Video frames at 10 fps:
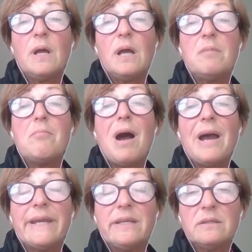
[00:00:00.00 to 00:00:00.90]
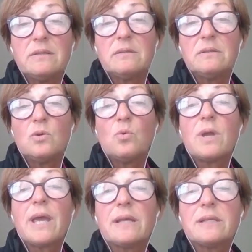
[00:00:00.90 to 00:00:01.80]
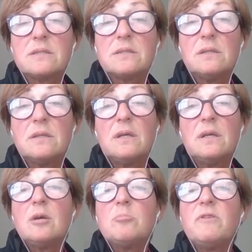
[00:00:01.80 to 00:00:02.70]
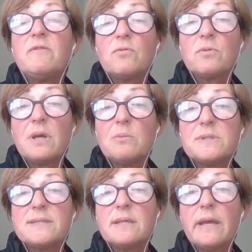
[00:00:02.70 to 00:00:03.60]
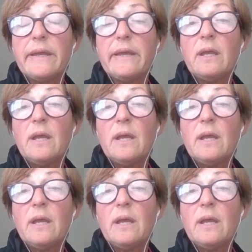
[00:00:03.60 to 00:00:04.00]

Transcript: mine or cat before they would say